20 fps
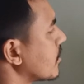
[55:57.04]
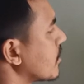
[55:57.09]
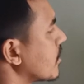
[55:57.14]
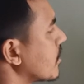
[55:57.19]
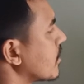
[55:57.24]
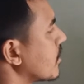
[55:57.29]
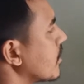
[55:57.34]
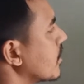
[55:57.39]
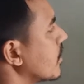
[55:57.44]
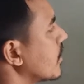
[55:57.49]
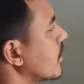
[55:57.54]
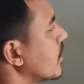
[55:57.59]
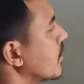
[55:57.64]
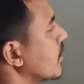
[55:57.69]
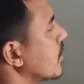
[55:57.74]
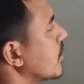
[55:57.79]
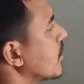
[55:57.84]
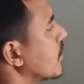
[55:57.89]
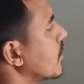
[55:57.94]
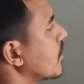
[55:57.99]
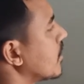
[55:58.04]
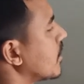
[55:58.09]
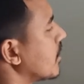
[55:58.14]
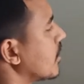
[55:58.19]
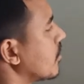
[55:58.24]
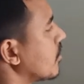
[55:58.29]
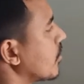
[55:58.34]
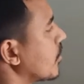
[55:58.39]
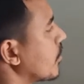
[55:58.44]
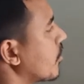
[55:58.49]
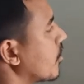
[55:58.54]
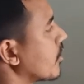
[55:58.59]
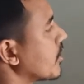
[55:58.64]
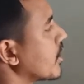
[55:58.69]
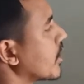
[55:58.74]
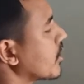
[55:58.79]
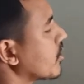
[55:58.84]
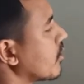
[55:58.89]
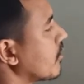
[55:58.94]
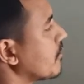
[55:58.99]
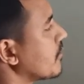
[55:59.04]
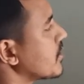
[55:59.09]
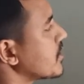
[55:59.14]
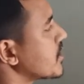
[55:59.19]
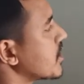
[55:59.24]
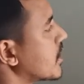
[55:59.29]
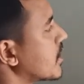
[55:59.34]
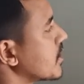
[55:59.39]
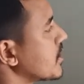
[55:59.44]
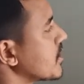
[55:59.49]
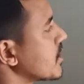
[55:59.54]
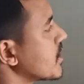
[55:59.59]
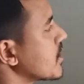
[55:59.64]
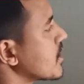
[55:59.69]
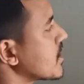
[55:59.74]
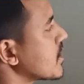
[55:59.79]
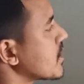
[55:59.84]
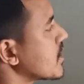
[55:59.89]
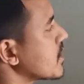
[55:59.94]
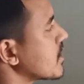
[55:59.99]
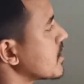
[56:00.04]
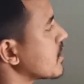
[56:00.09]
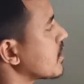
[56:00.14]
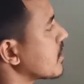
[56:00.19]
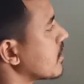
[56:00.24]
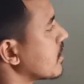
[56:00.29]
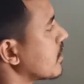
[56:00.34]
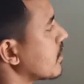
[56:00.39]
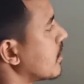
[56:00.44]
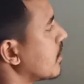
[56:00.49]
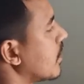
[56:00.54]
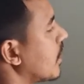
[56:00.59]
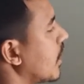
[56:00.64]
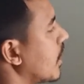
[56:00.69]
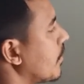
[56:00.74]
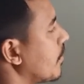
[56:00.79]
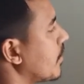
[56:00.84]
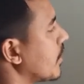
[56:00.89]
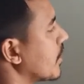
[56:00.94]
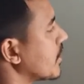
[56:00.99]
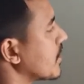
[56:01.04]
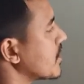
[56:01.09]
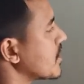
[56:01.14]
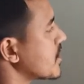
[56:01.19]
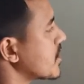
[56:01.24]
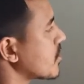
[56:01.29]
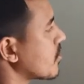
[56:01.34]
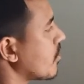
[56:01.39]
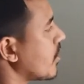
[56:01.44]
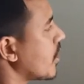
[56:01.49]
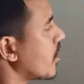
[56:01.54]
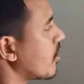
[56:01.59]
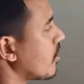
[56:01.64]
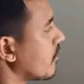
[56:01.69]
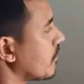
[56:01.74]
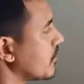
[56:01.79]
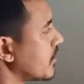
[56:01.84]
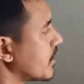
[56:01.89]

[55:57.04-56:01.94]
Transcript: naught into product of the charges upon the square